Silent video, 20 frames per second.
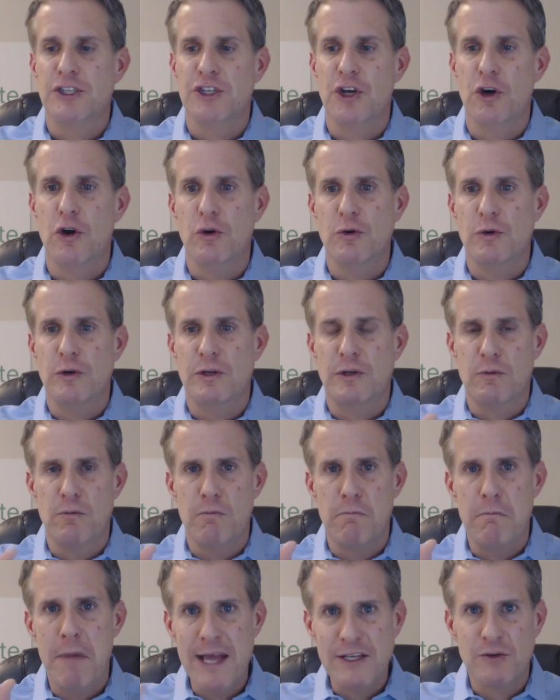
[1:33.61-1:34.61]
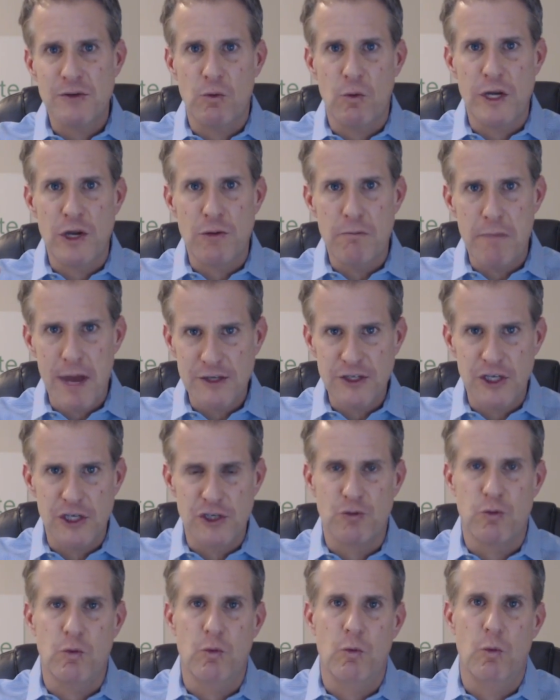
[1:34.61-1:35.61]
So mess, when you
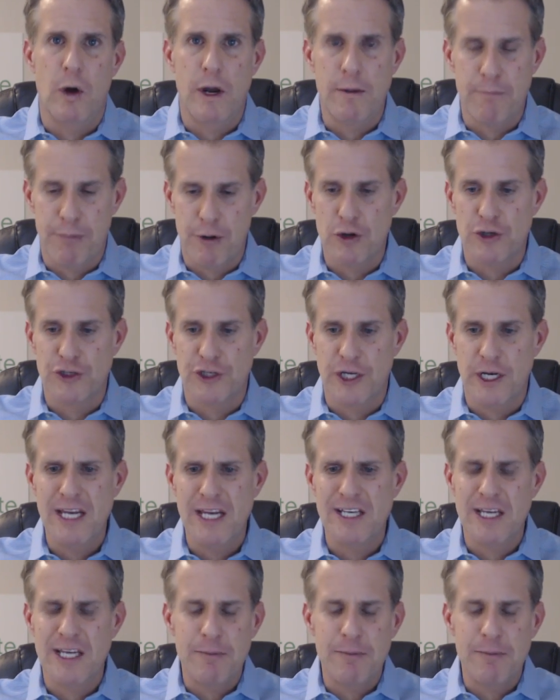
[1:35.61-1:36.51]
message one person,